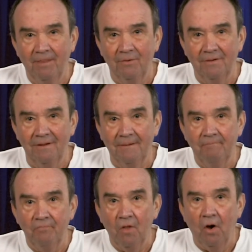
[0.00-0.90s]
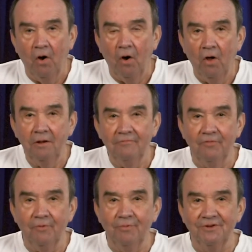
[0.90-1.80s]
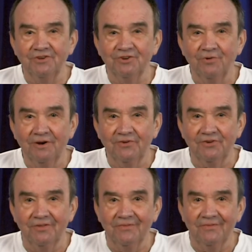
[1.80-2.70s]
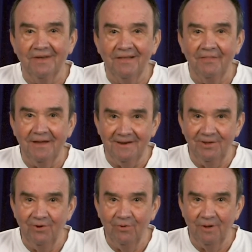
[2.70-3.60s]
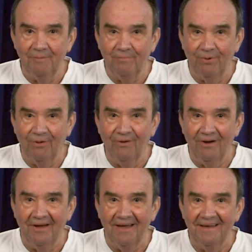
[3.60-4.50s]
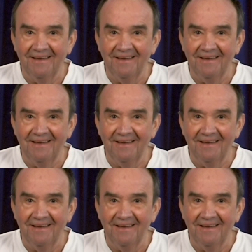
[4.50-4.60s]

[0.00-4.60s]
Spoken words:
Okay? All of the restrictions that you employ